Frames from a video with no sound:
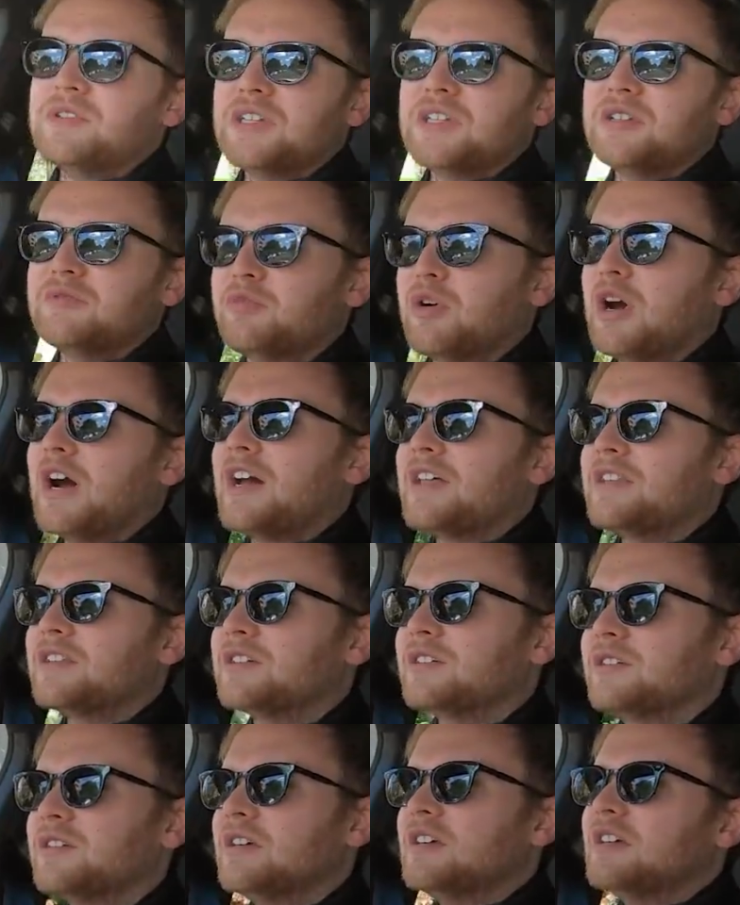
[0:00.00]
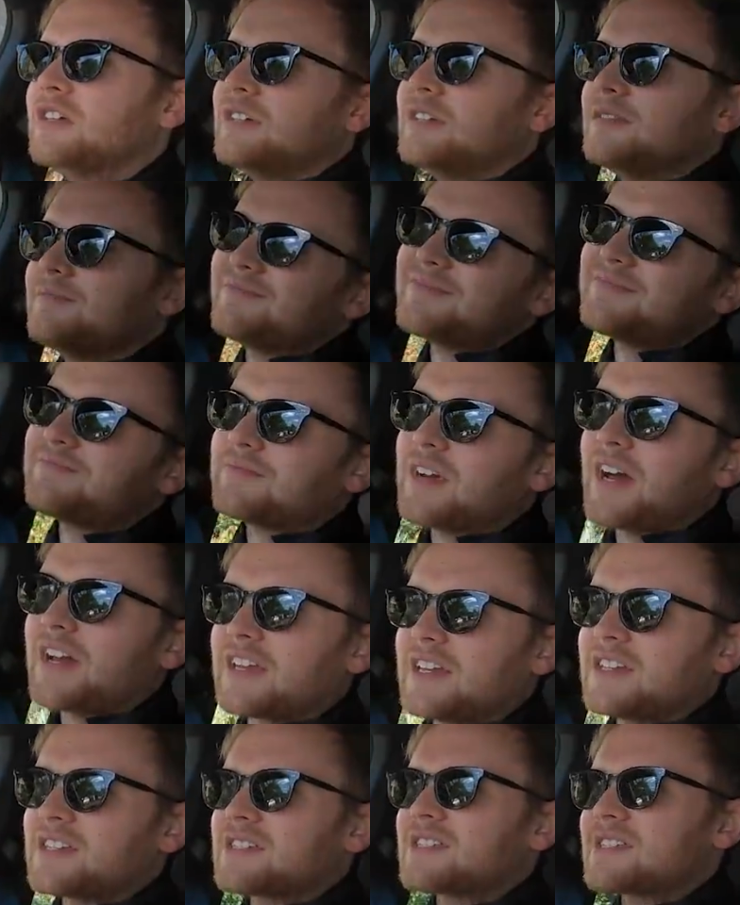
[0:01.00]
in by the, I
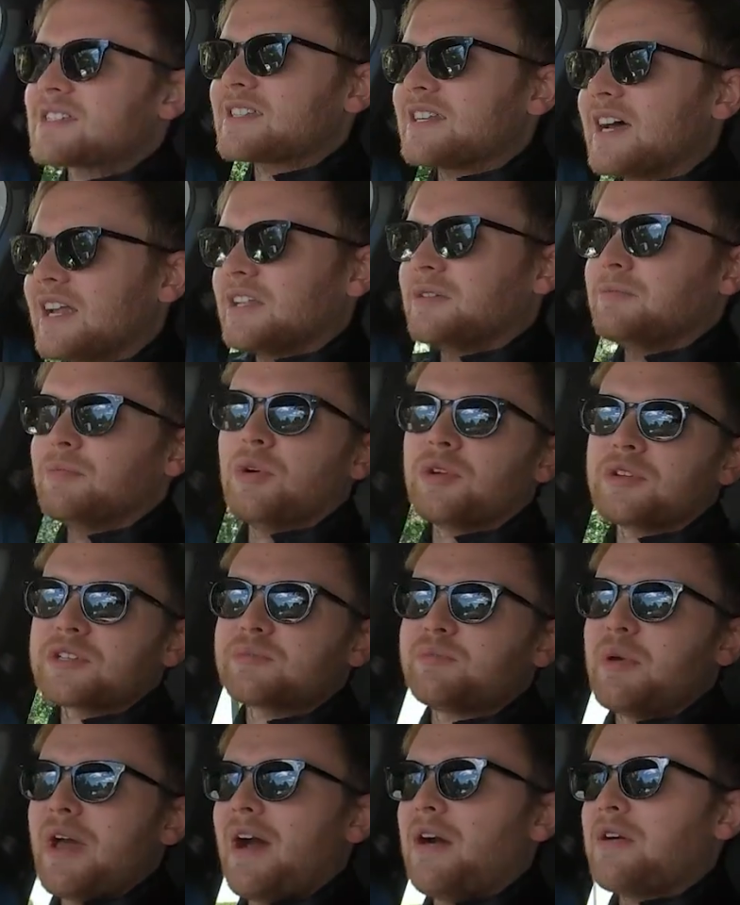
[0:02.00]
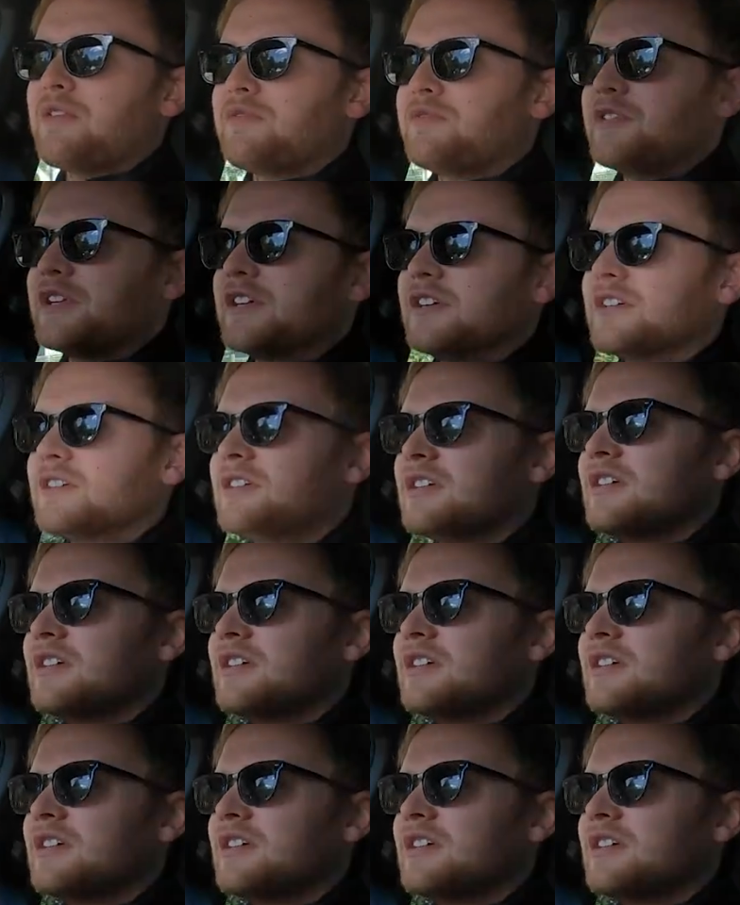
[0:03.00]
guess, slightly modest power figure.